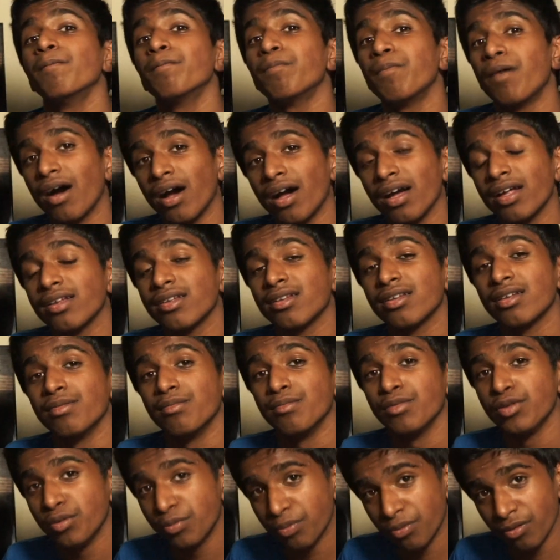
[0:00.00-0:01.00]
buy
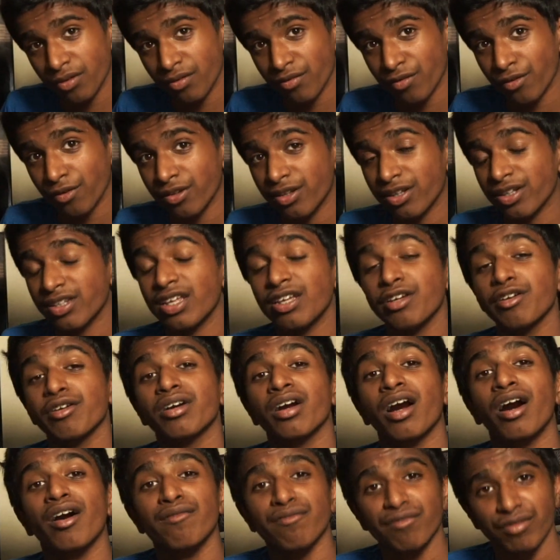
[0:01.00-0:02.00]
some new peripherals so that you're
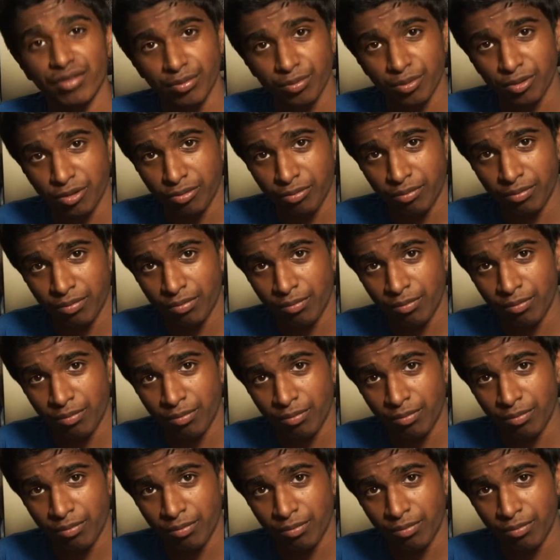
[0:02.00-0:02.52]
comfortable.